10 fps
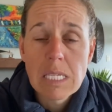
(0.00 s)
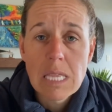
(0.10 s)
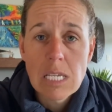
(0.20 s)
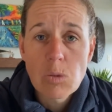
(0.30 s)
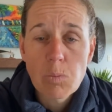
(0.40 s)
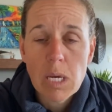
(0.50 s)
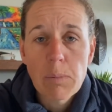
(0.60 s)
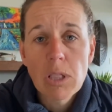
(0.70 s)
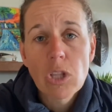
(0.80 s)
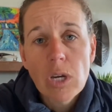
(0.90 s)
this week,
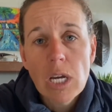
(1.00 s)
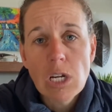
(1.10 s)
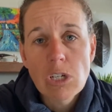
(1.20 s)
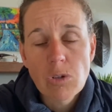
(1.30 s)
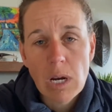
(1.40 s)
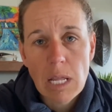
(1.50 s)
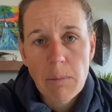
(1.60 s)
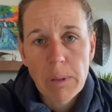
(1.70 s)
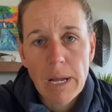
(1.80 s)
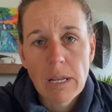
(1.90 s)
but look at your training
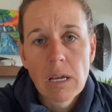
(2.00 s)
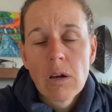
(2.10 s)
plan.